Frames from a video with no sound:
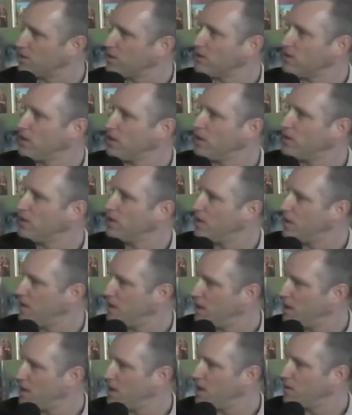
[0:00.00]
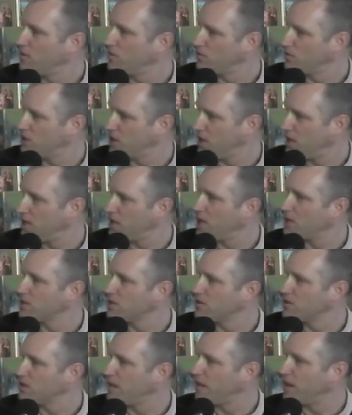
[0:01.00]
little routine
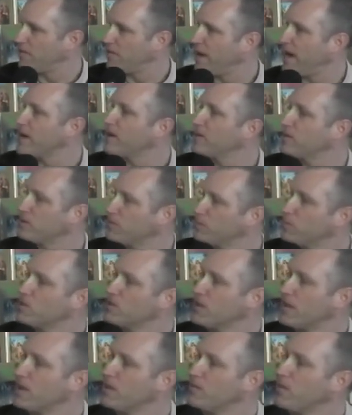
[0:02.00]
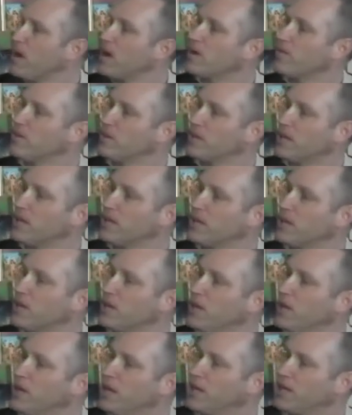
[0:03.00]
yesterday of how to present a Bhagavad Gita.